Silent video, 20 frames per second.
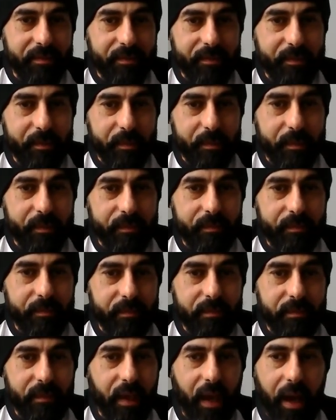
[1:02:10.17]
I know you mean
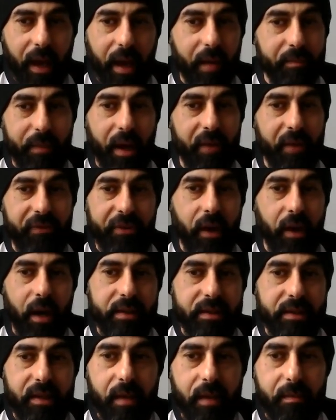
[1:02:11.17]
that. Yeah, I forgot
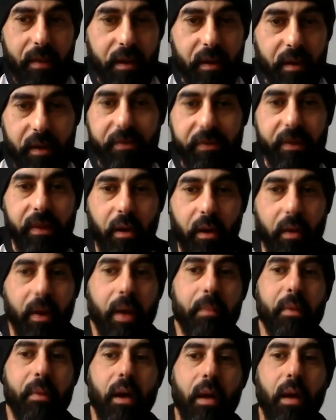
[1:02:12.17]
his name though. Even though
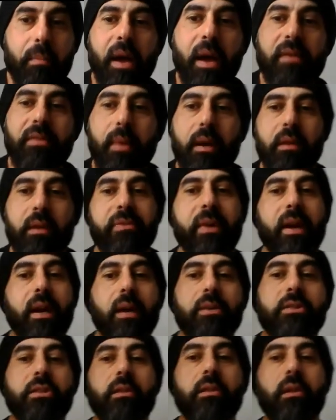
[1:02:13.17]
I'm a heavy metal fan, I
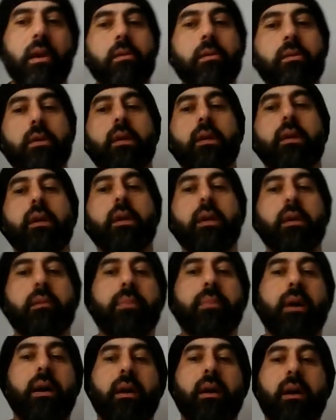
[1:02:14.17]
should know.
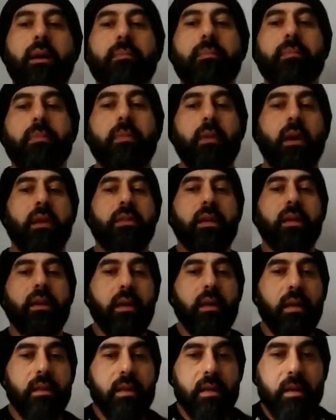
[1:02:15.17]
But I think
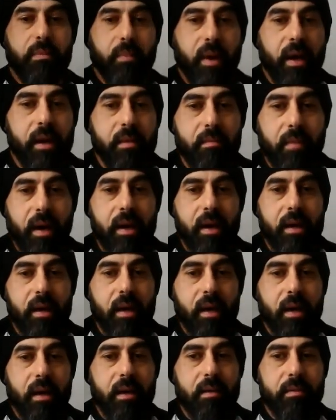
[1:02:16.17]
my
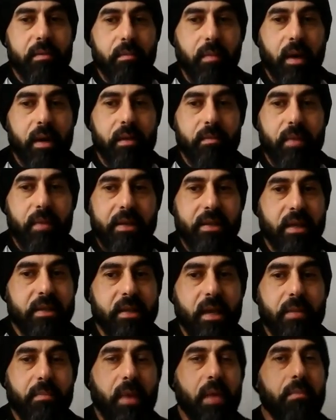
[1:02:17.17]
as I
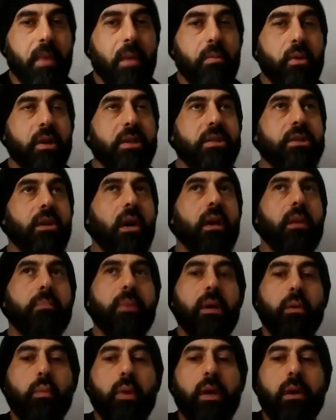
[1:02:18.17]
said, my memory's gone a
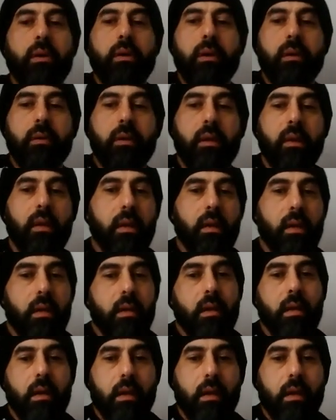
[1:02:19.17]
bit weird. Yeah.